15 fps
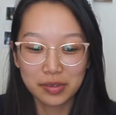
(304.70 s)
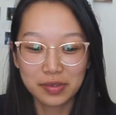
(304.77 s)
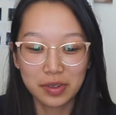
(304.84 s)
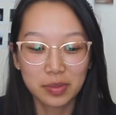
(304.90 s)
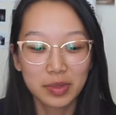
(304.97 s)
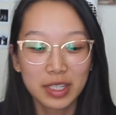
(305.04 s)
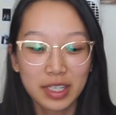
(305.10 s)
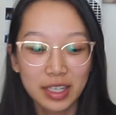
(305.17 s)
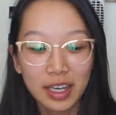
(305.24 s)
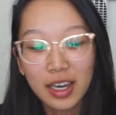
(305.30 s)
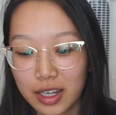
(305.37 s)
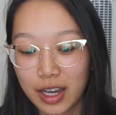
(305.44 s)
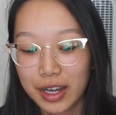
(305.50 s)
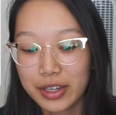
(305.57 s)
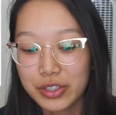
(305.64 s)
for me.
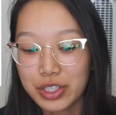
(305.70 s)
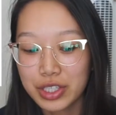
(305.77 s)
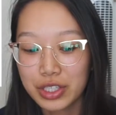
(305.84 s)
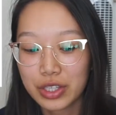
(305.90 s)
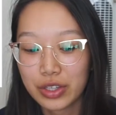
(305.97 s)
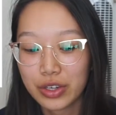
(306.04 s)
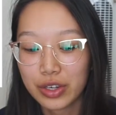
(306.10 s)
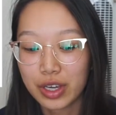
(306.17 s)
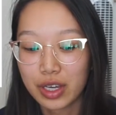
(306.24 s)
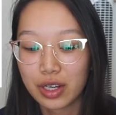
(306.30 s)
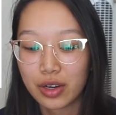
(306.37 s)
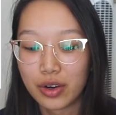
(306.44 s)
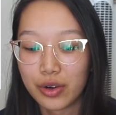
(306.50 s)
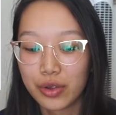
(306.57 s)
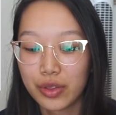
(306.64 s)
I could just look at
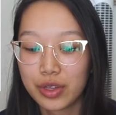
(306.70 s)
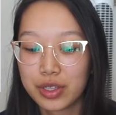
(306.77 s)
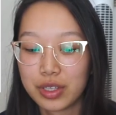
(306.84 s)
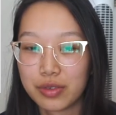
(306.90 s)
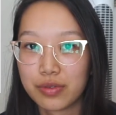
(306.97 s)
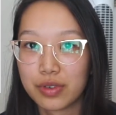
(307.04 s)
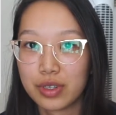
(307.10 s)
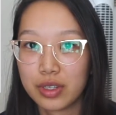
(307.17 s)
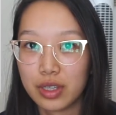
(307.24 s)
all the different,